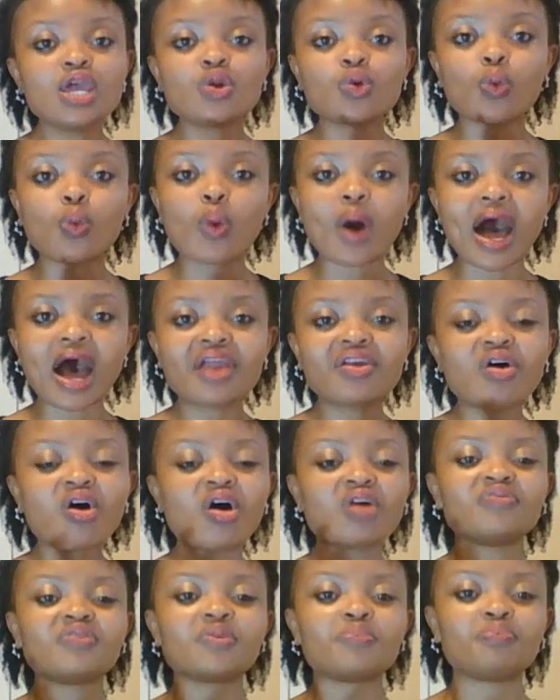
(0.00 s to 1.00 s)
in one
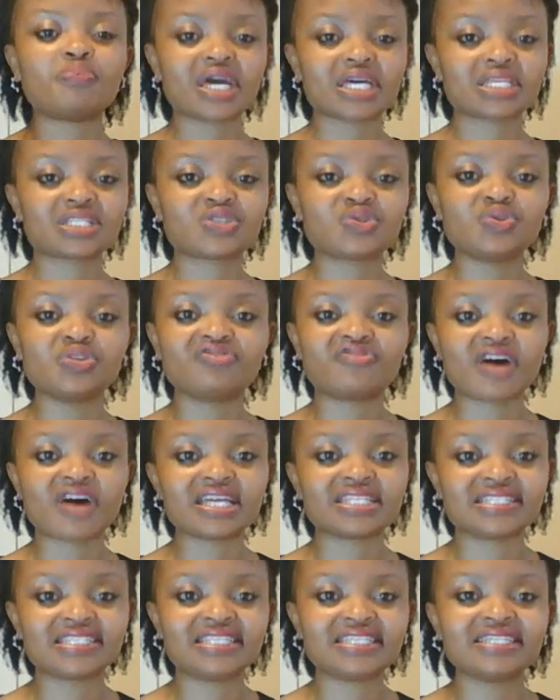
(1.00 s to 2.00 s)
of the best
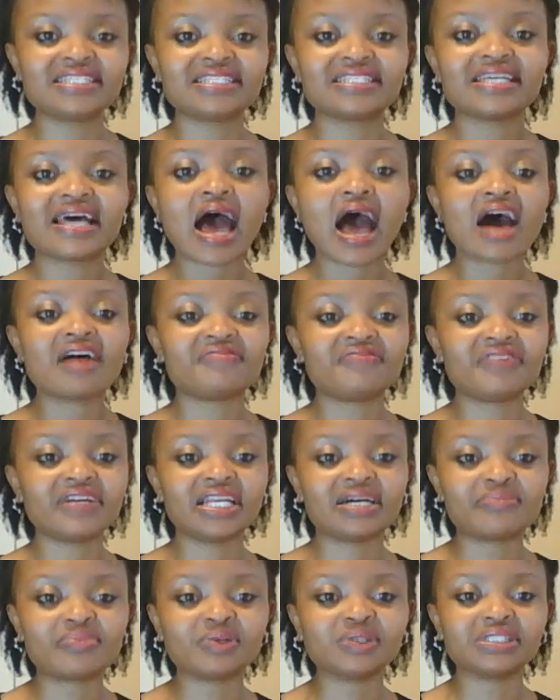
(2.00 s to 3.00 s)
universities
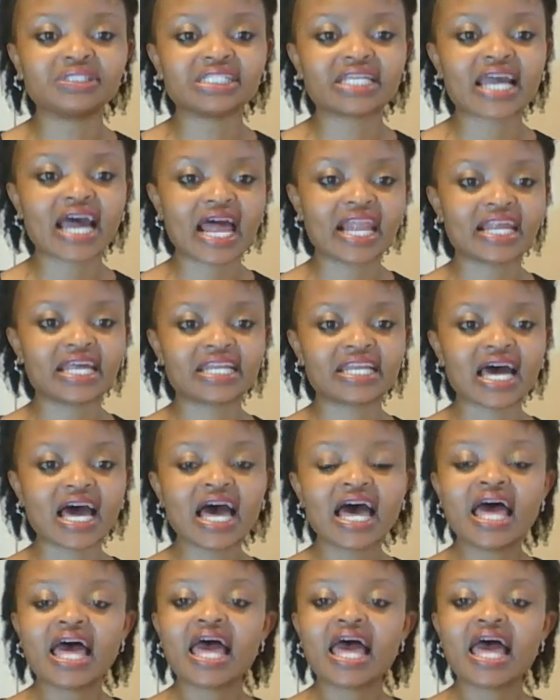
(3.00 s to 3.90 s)
available in Canada.